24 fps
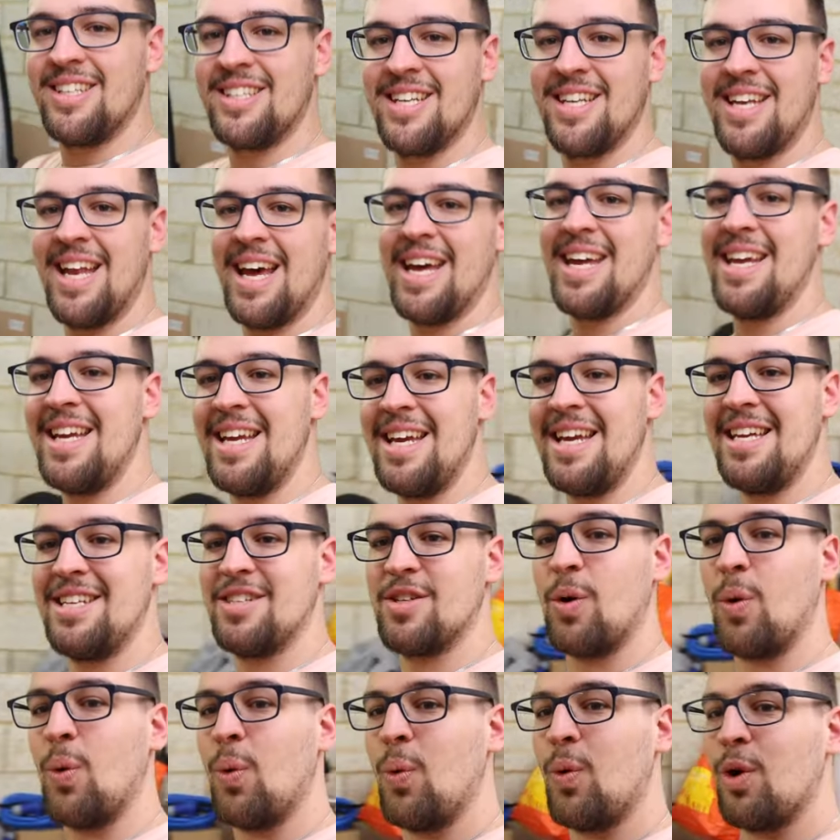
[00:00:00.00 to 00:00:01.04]
Today
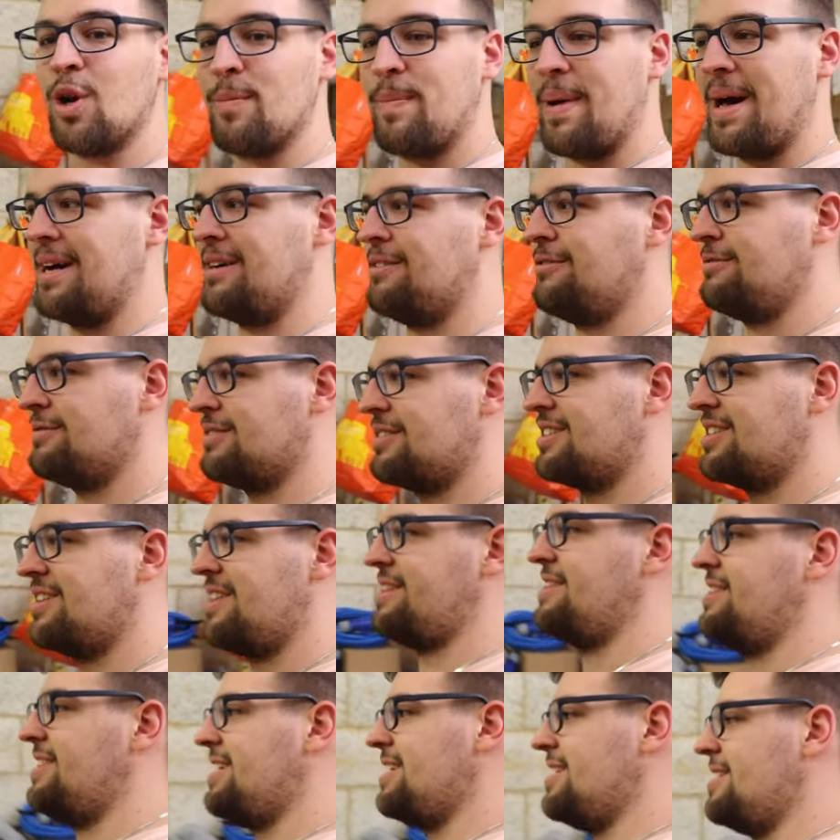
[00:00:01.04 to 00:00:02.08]
is all about
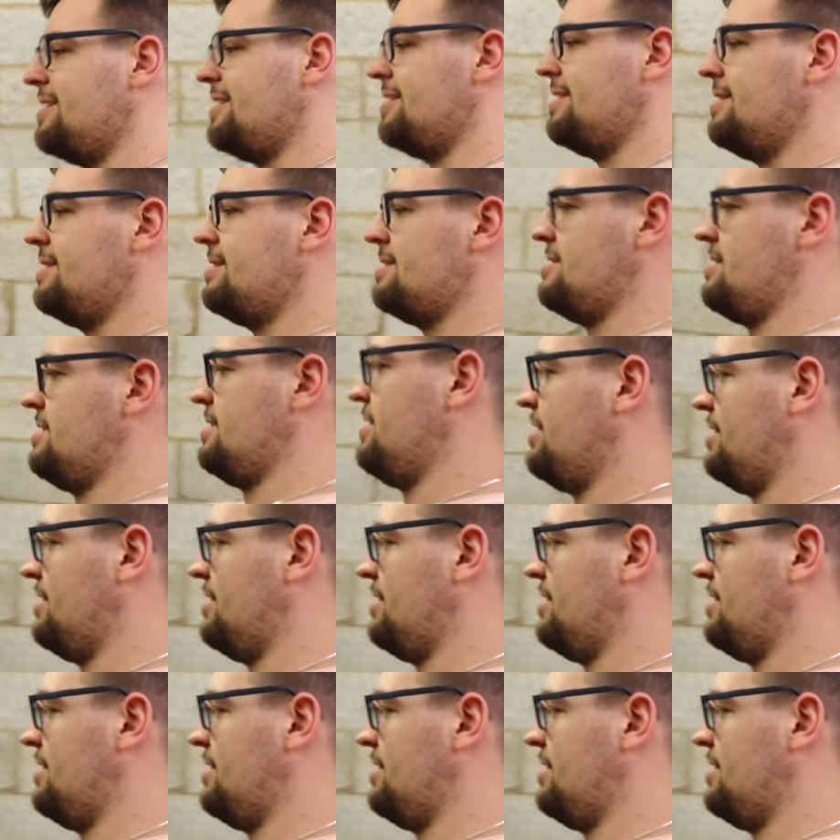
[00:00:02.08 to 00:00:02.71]
the